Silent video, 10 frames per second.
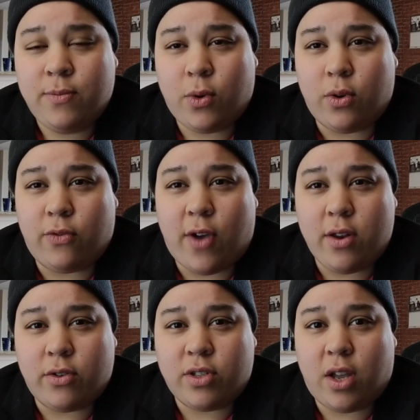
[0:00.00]
or you find
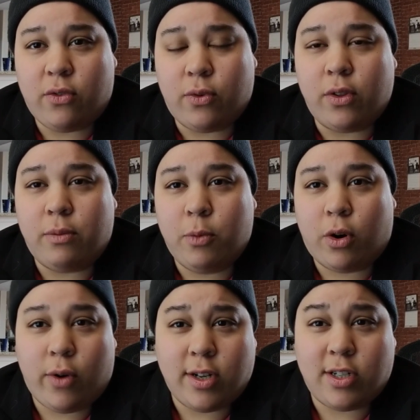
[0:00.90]
yourself with more
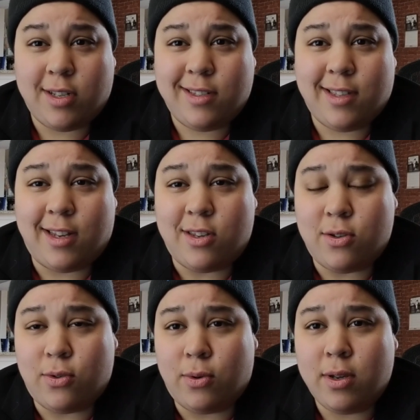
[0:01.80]
questions than
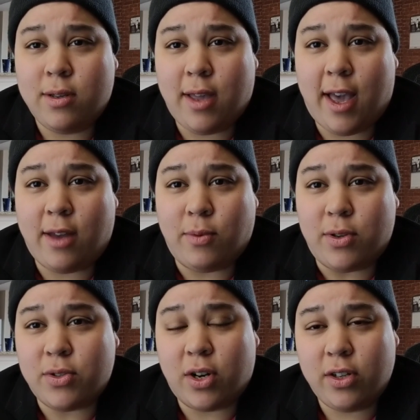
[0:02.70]
you had when
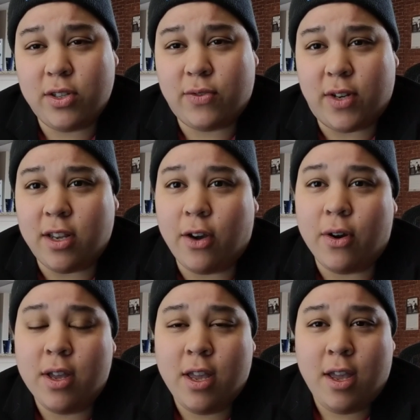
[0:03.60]
you started this video,
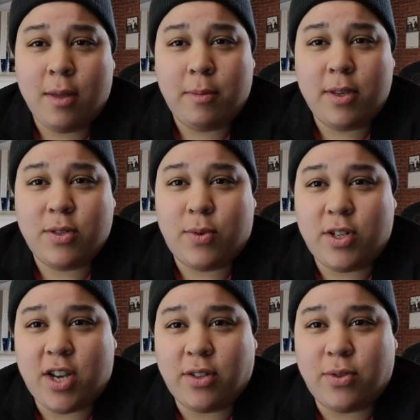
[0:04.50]
please
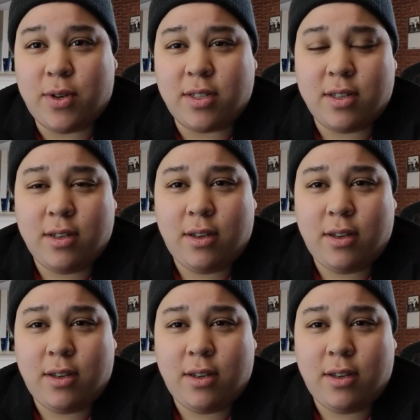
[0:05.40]
reach out to us.